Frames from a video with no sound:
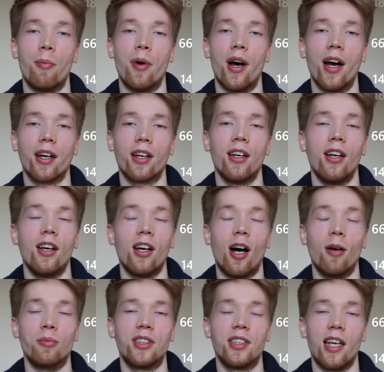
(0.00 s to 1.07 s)
bag,
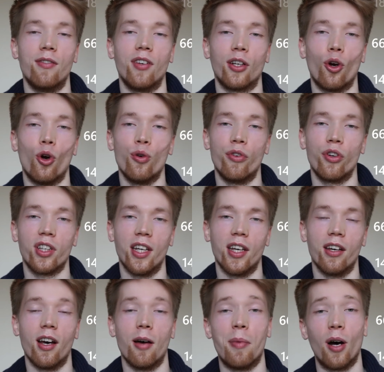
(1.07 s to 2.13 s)
I'm saving over a
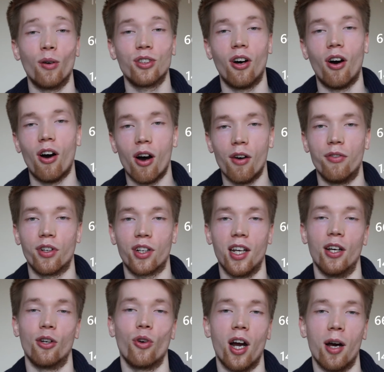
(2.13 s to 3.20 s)
year about half a
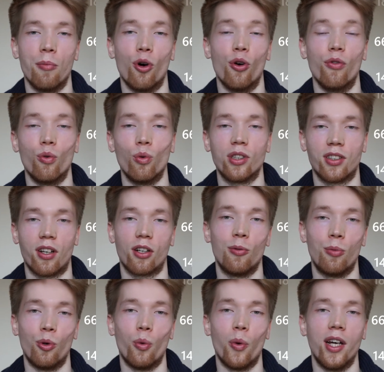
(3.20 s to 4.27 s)
kilogram of
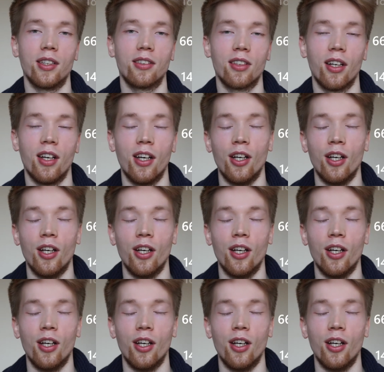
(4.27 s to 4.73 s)
recyclable waste.